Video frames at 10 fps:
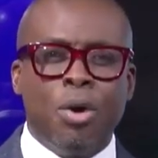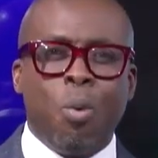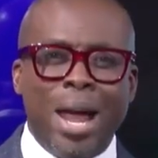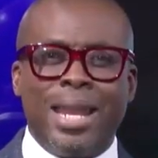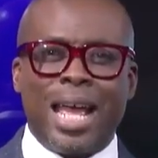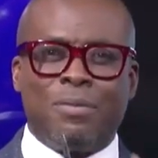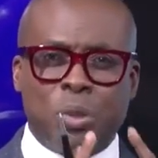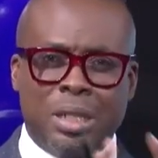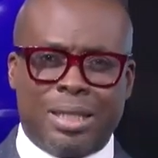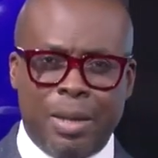where they have to
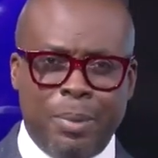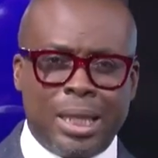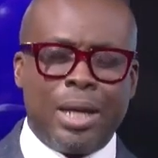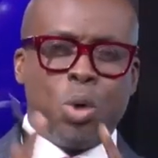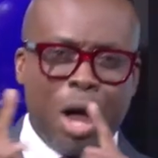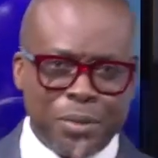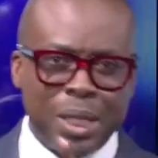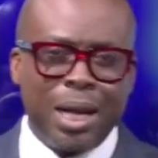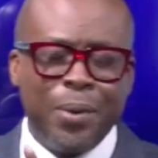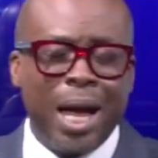determine that you have
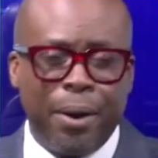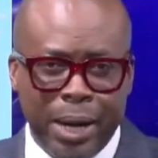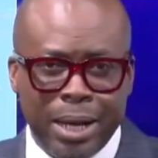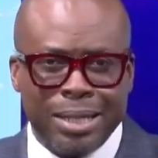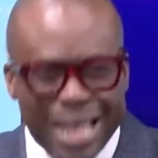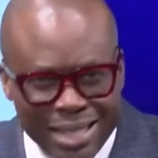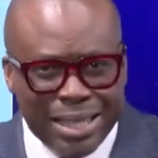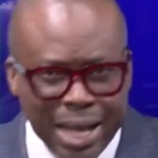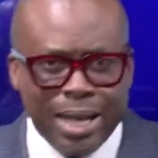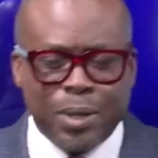salary arrears. That's
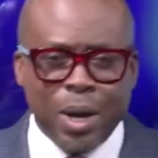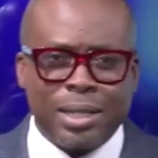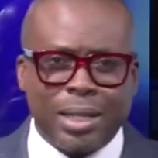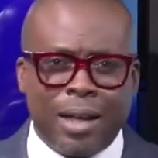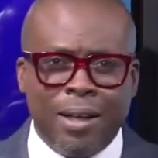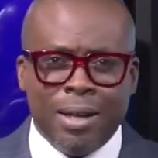the ex gratia.